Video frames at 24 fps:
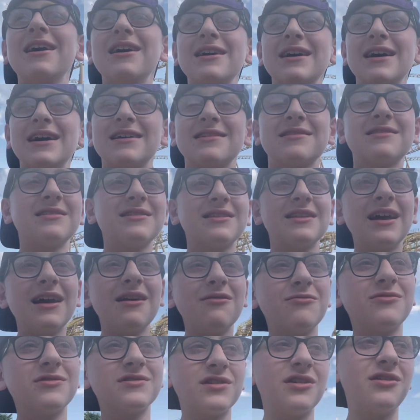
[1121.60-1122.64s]
As
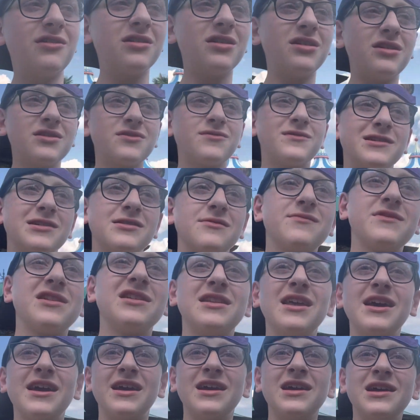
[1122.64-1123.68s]
that was our last ride of the
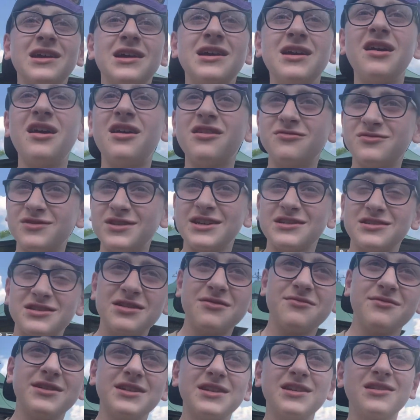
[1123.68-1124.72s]
day, it was
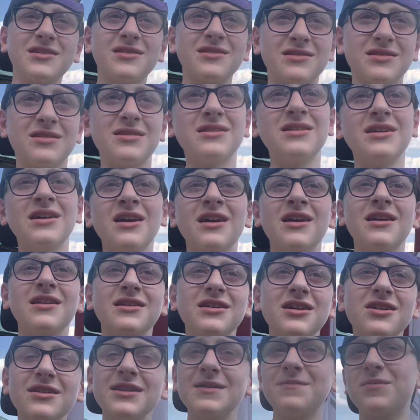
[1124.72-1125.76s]
actually really good.
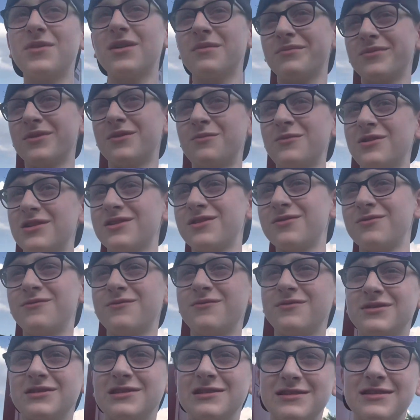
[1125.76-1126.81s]
The only problem was
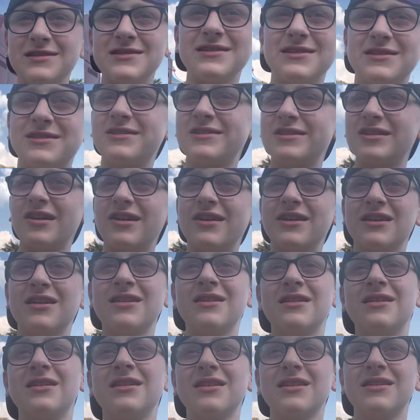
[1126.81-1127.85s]
the sun,
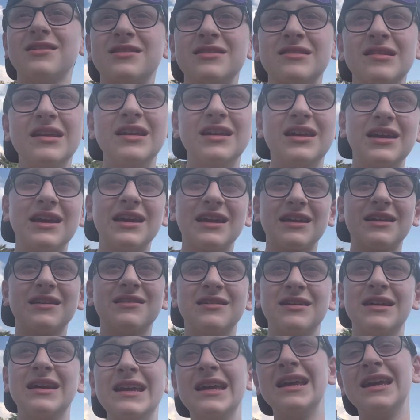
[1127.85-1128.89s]
the seating,
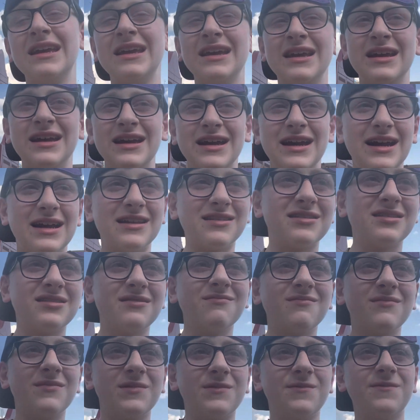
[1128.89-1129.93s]
and
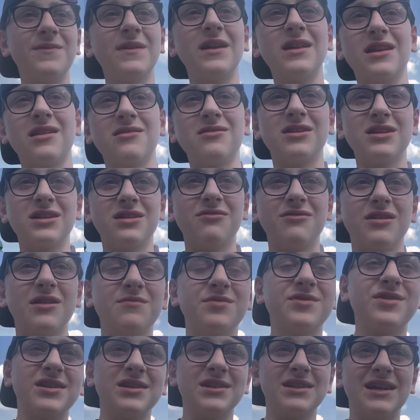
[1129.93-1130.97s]
feeling like you're
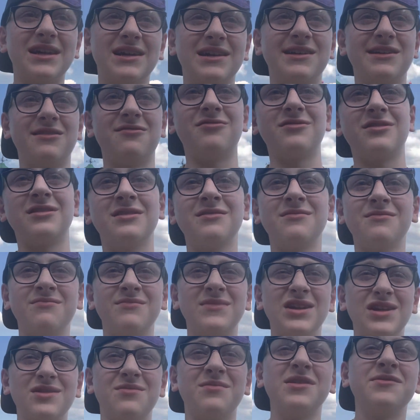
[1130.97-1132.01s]
upside down
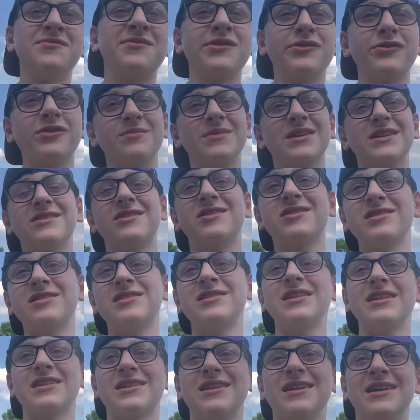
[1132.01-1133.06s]
made me feel a bit
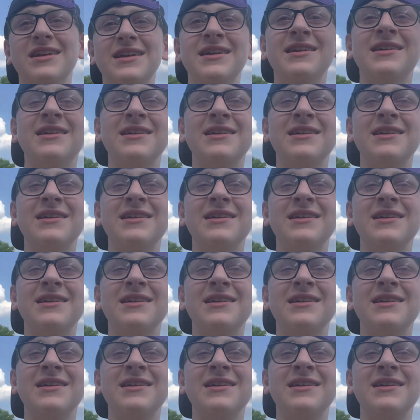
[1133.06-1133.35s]
sicky.